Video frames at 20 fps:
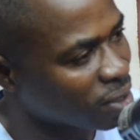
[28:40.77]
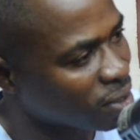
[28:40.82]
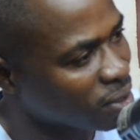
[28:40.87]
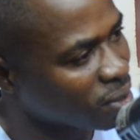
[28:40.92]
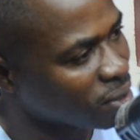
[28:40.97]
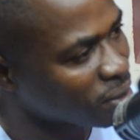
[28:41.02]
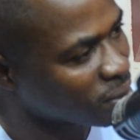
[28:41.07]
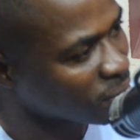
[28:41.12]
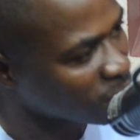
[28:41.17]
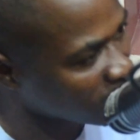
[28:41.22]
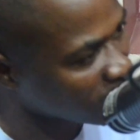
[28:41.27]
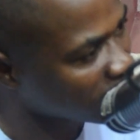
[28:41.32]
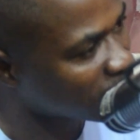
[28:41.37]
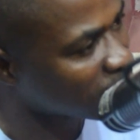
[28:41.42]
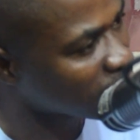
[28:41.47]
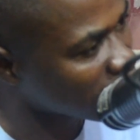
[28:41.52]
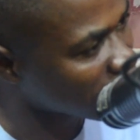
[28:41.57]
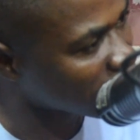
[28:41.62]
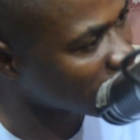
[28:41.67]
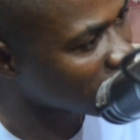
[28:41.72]
your
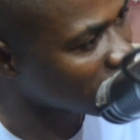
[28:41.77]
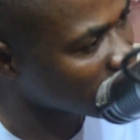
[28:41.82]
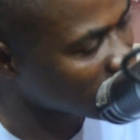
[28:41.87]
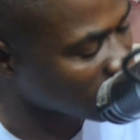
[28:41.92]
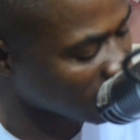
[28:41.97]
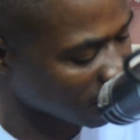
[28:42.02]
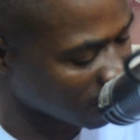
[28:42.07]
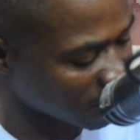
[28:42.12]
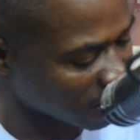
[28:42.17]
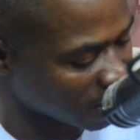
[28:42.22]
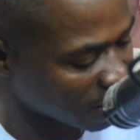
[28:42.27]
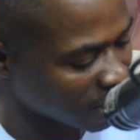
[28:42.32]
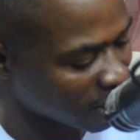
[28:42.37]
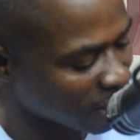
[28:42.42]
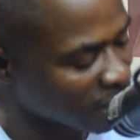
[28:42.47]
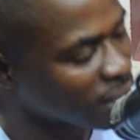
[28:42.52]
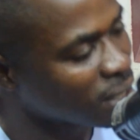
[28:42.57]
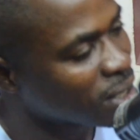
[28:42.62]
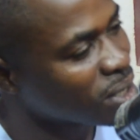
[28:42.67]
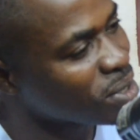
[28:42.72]
weaknesses,
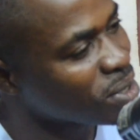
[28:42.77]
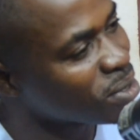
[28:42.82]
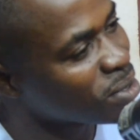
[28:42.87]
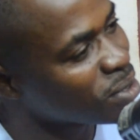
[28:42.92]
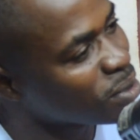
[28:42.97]
your